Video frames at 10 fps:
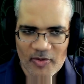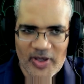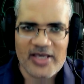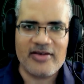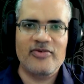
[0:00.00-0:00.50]

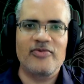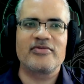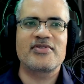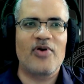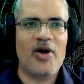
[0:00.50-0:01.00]
Okay, cool.
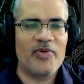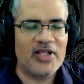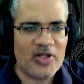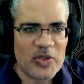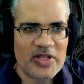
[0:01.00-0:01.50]
So I will
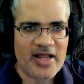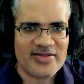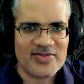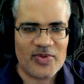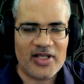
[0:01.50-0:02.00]
include that
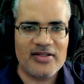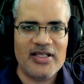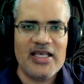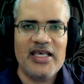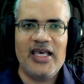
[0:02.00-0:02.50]
as well.
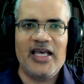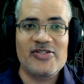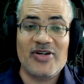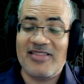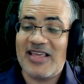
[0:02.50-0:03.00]
And
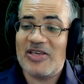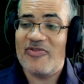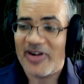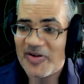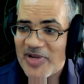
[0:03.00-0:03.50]
Shrikant, thank you
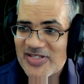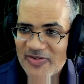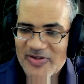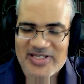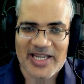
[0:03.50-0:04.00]
very much for
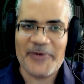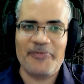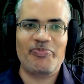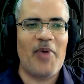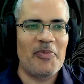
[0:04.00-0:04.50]
your time.
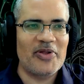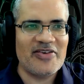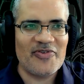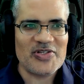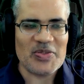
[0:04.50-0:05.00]
I'm looking
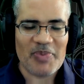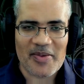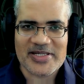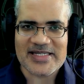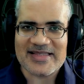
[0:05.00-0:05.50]
forward to
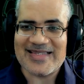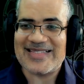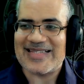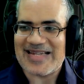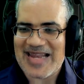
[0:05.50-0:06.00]
publishing
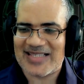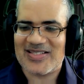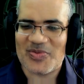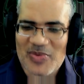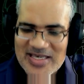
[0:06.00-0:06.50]
this next
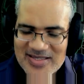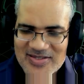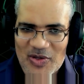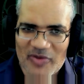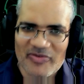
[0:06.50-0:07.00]
week.
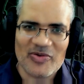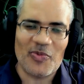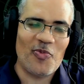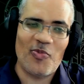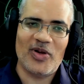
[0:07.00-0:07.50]
So if you're
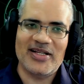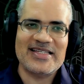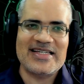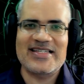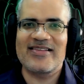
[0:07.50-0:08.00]

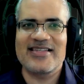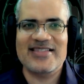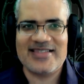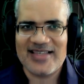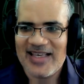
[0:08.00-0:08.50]
listening to
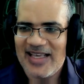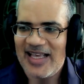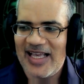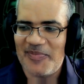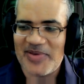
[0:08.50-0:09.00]
this,
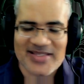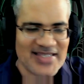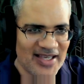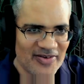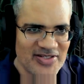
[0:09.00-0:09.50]
it's
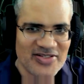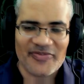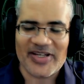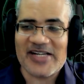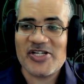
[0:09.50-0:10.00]
out. Don't
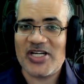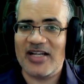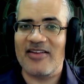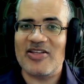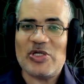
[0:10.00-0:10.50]
forget to check
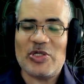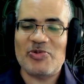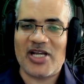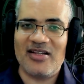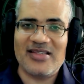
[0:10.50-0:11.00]
out the YouTube
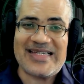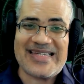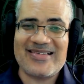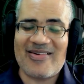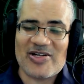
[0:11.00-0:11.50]
channel and the
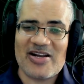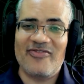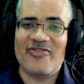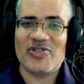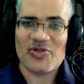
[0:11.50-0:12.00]
TikTok channel
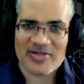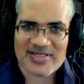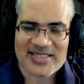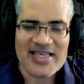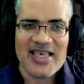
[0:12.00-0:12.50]
for
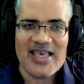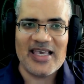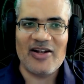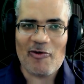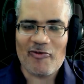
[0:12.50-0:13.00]
shorts.
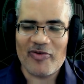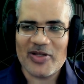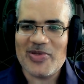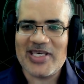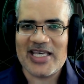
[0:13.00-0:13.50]
And hopefully
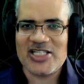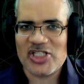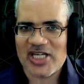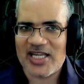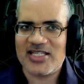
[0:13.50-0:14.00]
we can
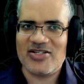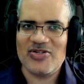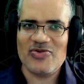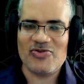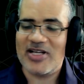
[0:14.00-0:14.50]
chat to
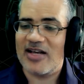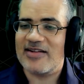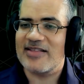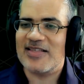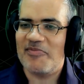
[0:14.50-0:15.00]
Shrikant
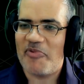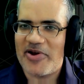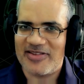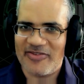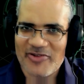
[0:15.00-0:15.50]
at some point
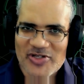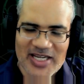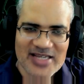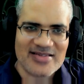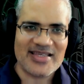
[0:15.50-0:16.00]
in the future
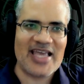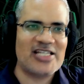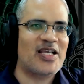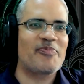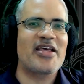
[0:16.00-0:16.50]
again to catch
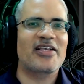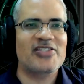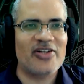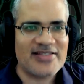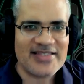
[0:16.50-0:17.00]
up next
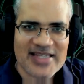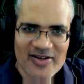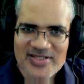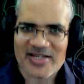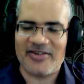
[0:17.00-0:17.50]
year, see how
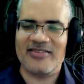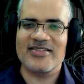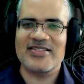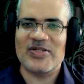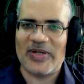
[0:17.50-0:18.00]
Seracle
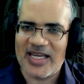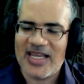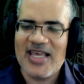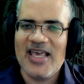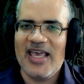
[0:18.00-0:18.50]
is doing.
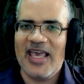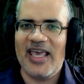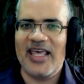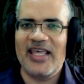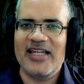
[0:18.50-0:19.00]

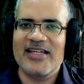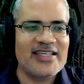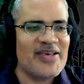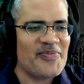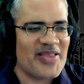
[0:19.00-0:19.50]
And
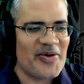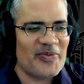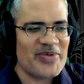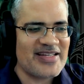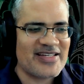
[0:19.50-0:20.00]
yep, that will
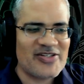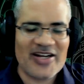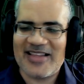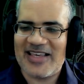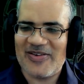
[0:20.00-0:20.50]
be it. Shrikant,
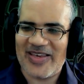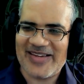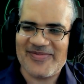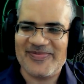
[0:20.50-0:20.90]
thank you again.